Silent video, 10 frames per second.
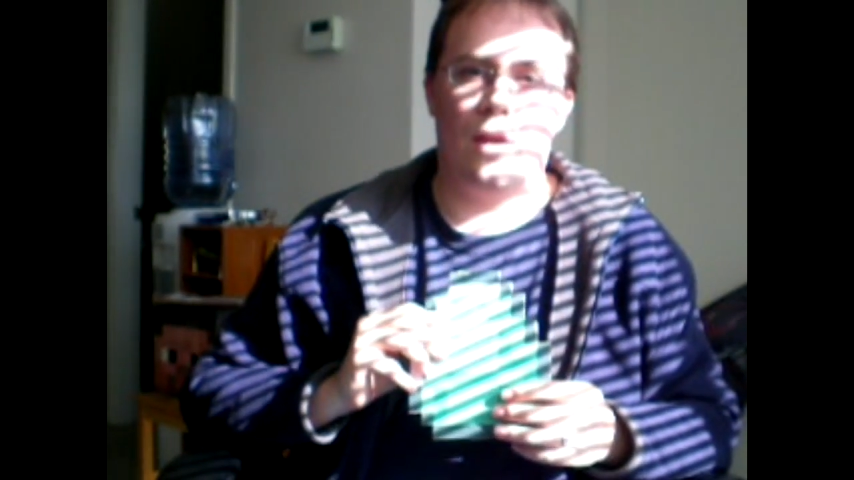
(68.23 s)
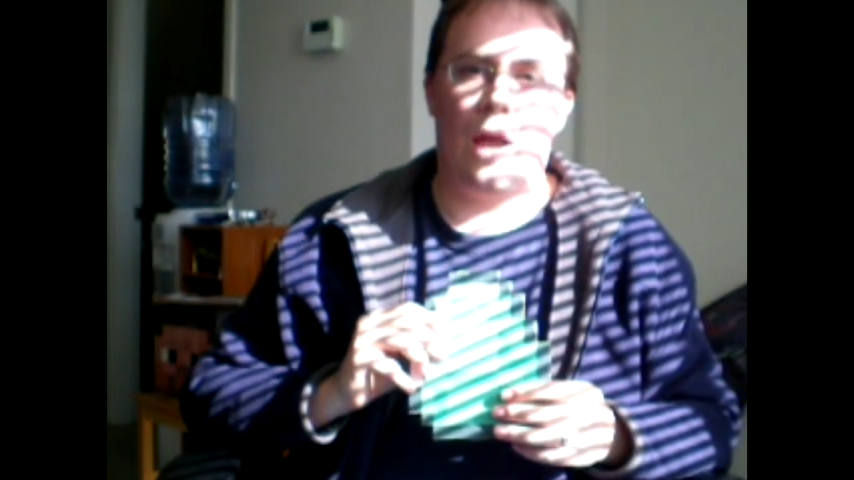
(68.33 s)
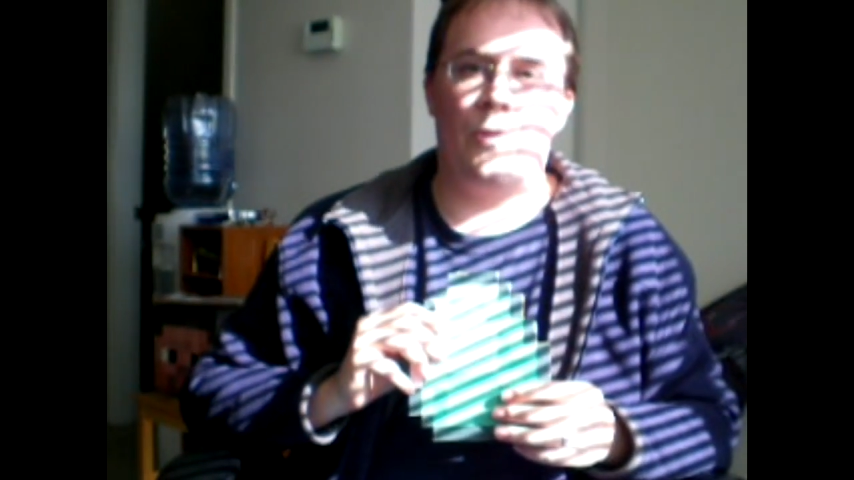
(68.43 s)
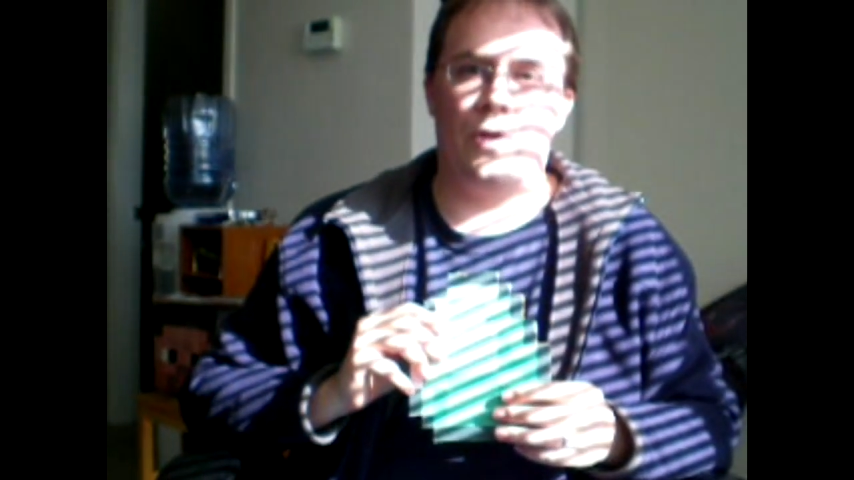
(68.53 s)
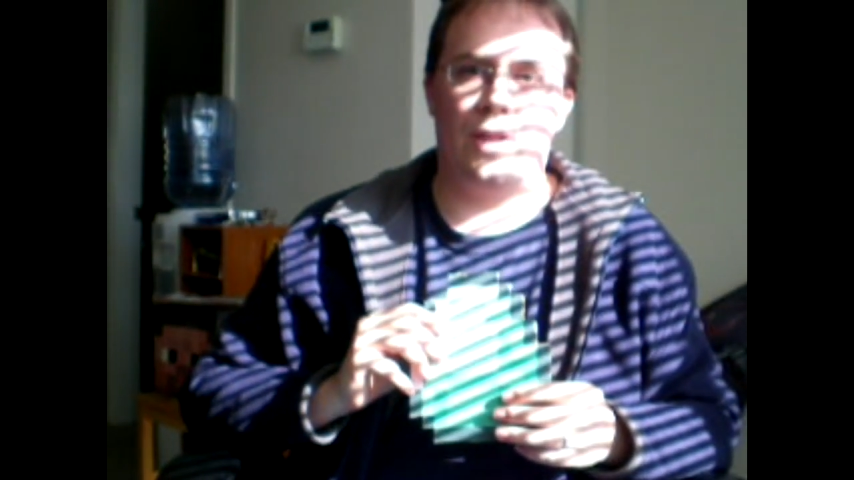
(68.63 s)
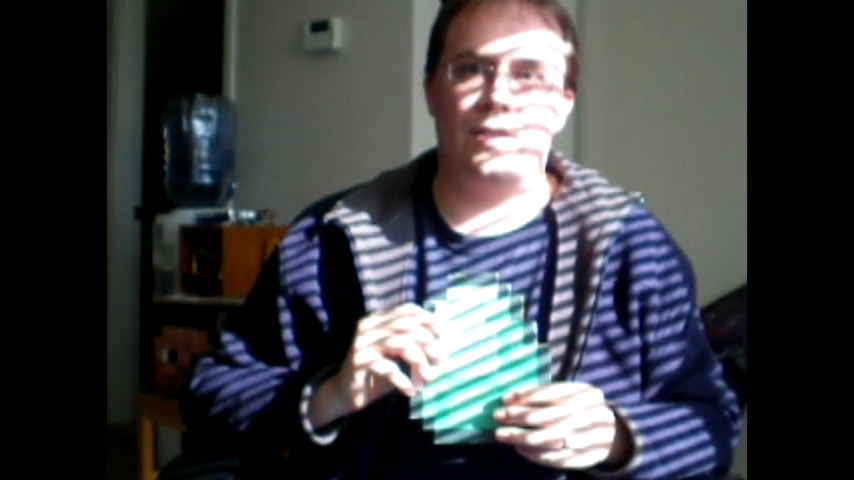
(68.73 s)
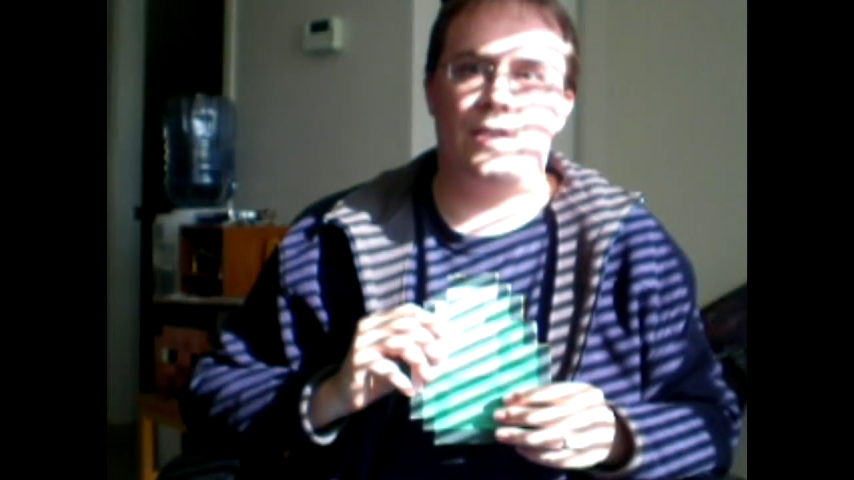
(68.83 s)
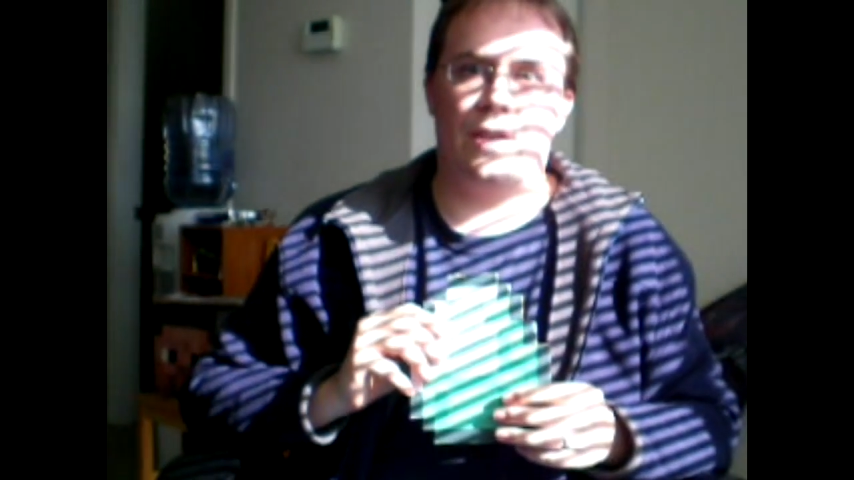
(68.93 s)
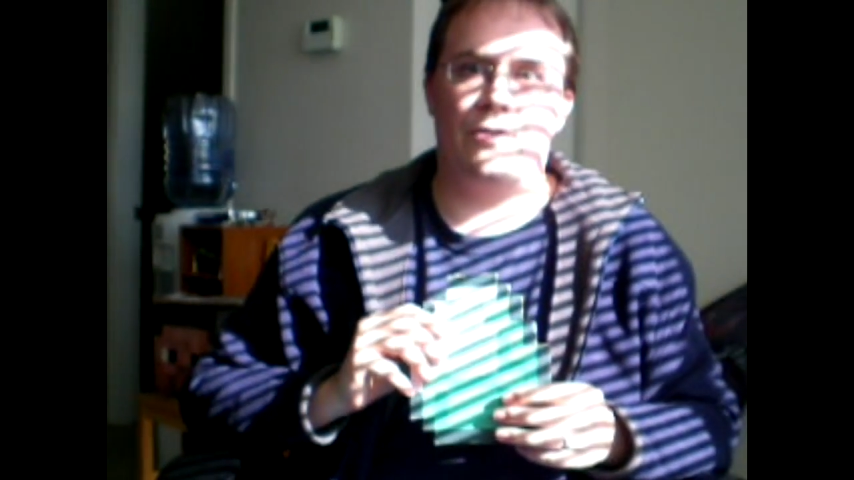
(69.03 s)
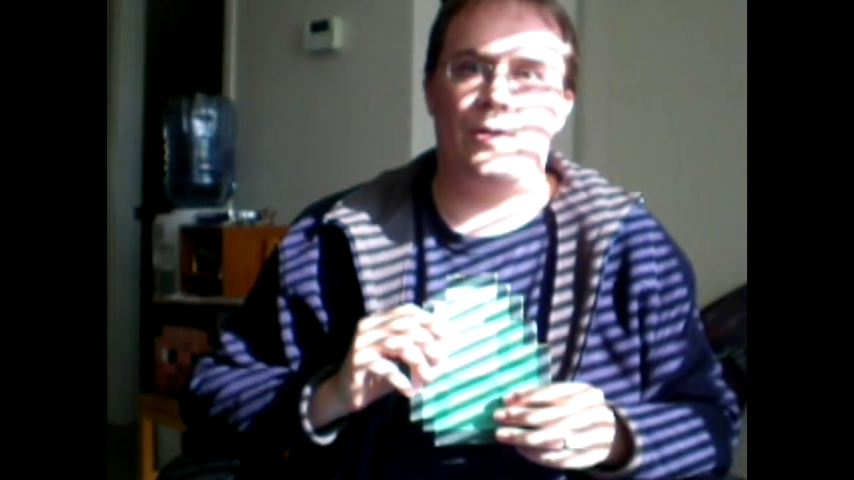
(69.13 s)
I'm willing to
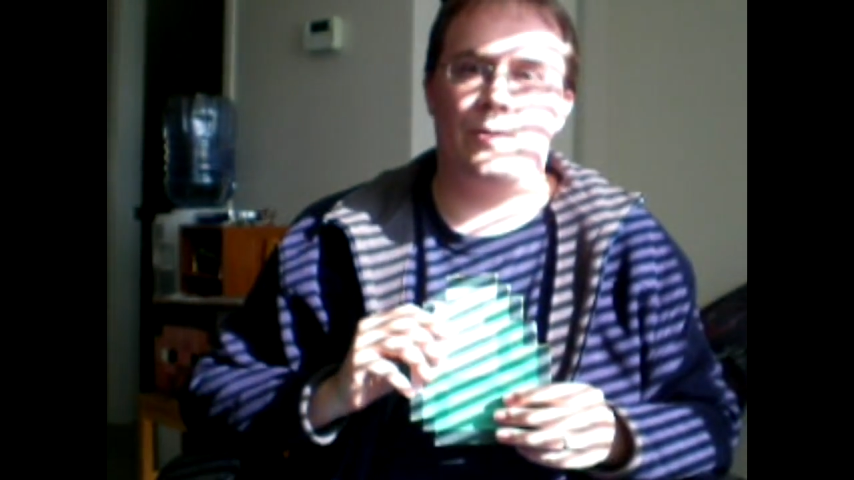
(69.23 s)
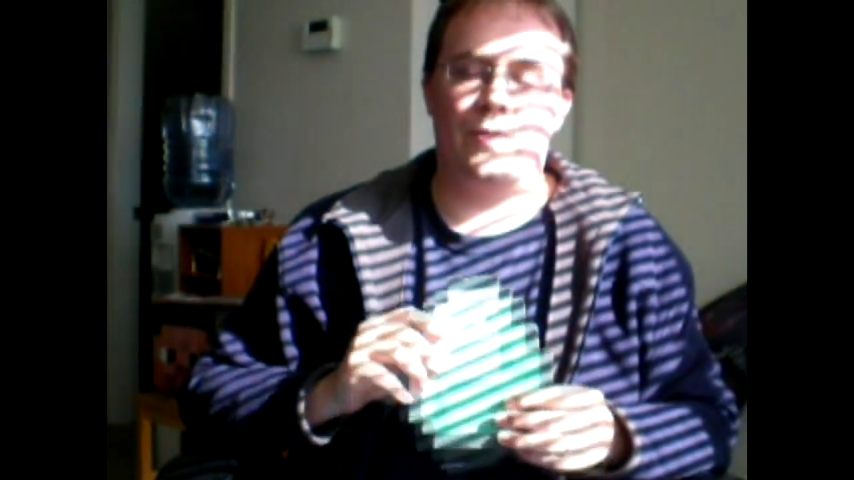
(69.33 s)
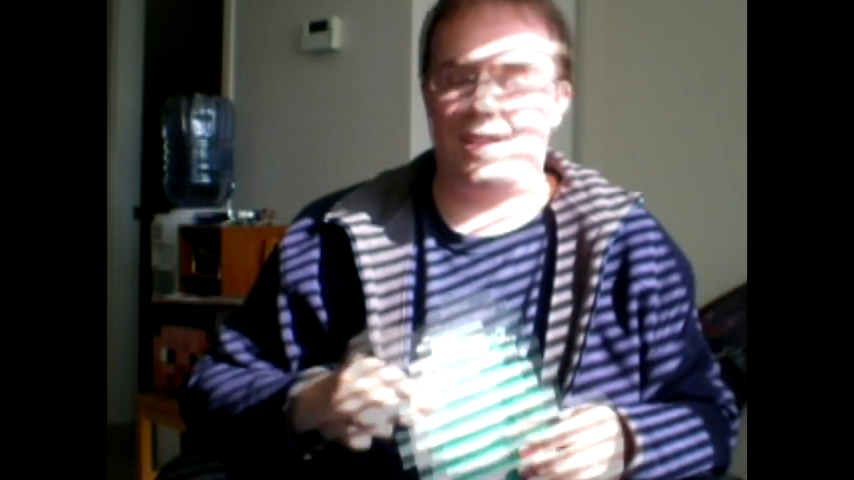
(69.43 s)
give them.